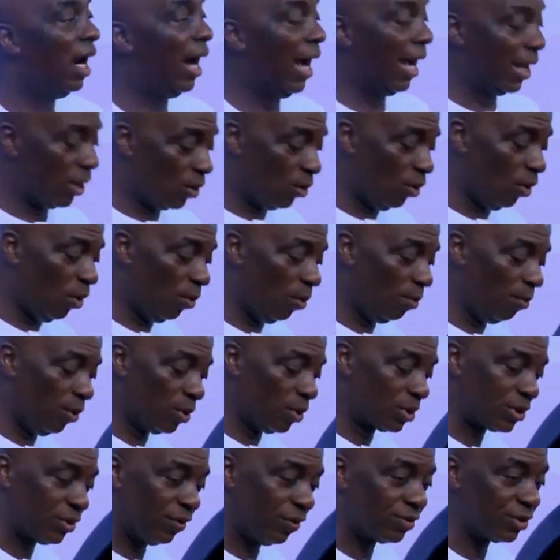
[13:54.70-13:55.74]
I know
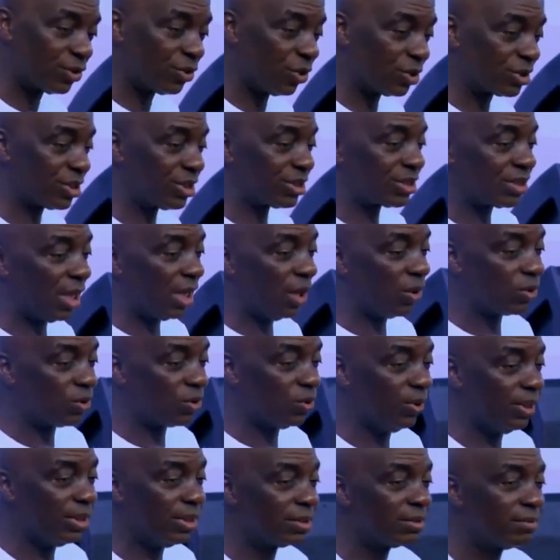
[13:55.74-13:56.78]
most of the churches now
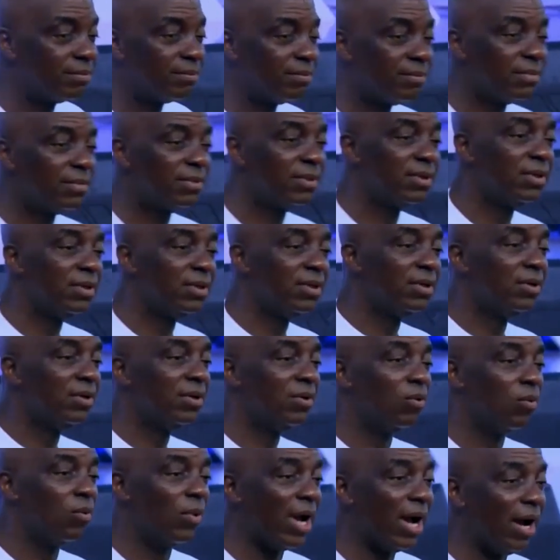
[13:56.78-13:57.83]
do it.
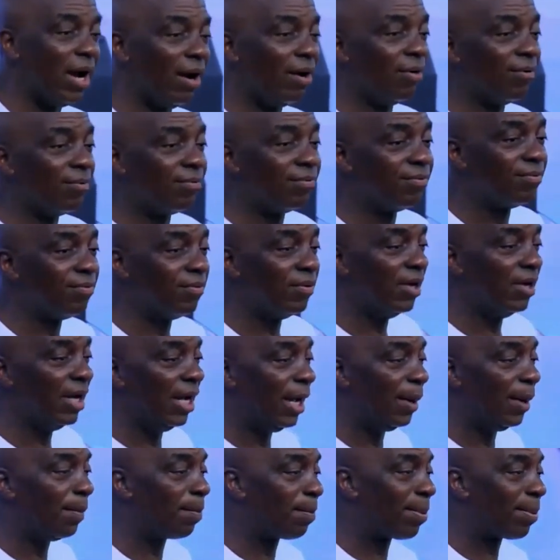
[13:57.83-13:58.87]
We have
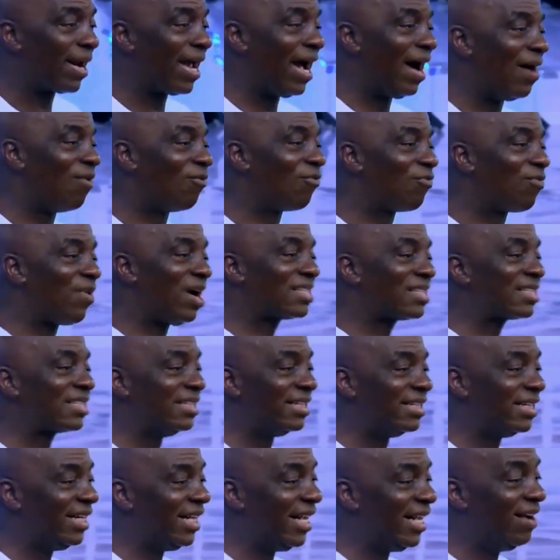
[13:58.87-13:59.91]
a prayer and
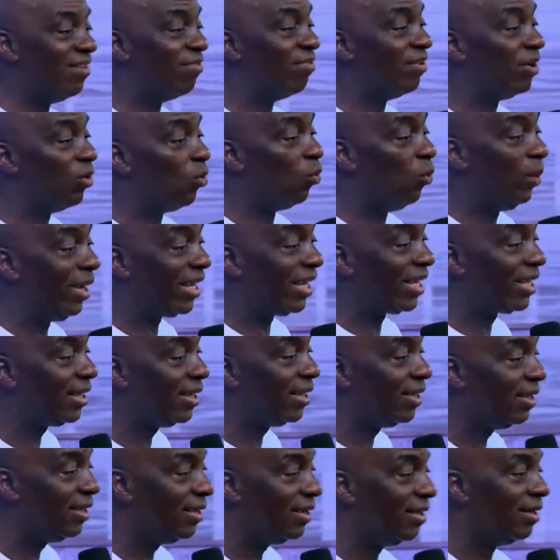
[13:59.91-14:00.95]
fasting day every week
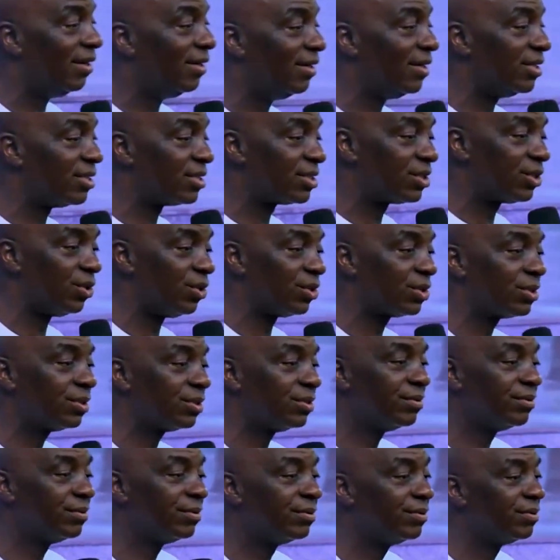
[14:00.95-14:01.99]
in this church,
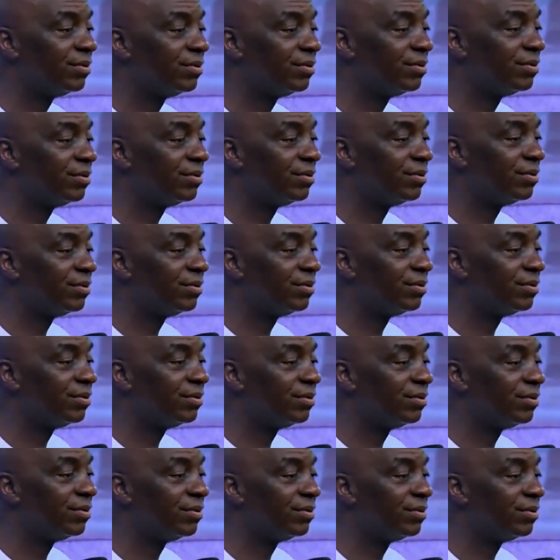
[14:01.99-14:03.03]

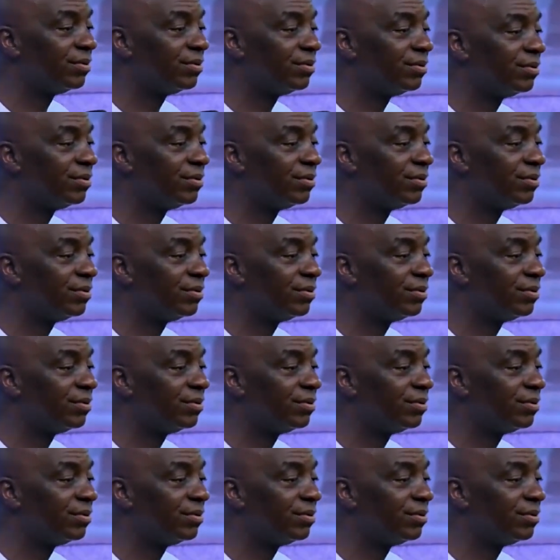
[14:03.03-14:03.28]
and